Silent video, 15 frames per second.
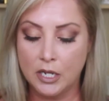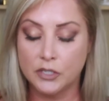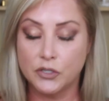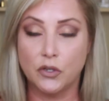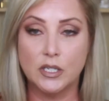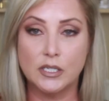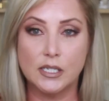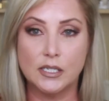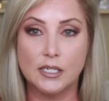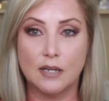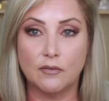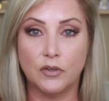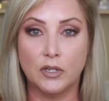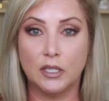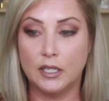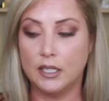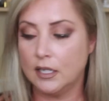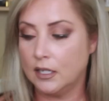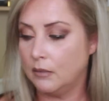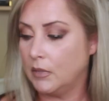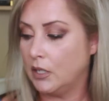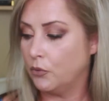So this is definitely
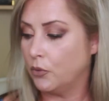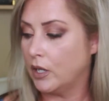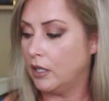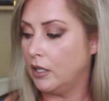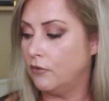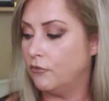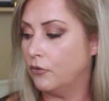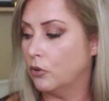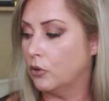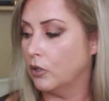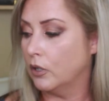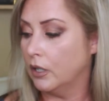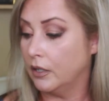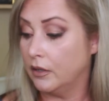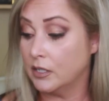getting me ready for,